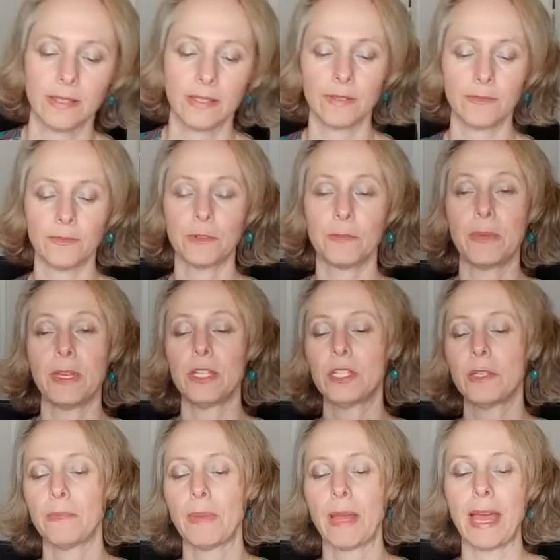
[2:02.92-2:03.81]

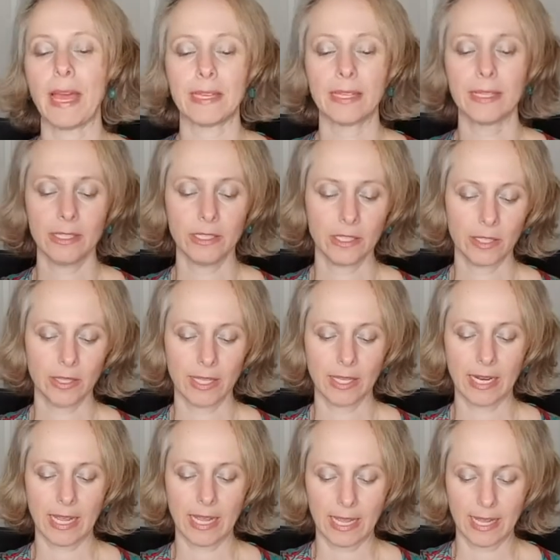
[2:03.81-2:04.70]
information package that
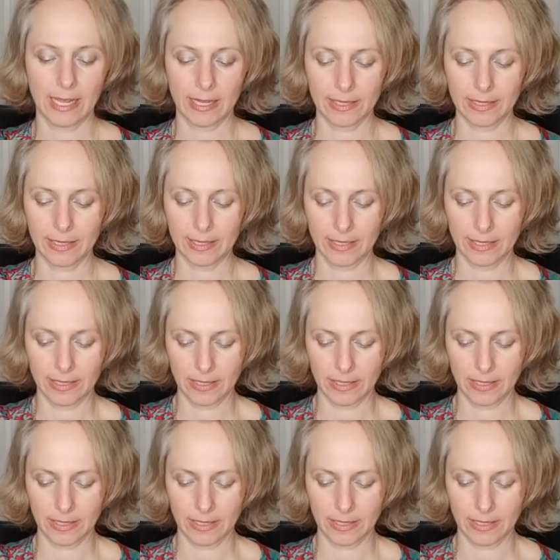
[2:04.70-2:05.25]
has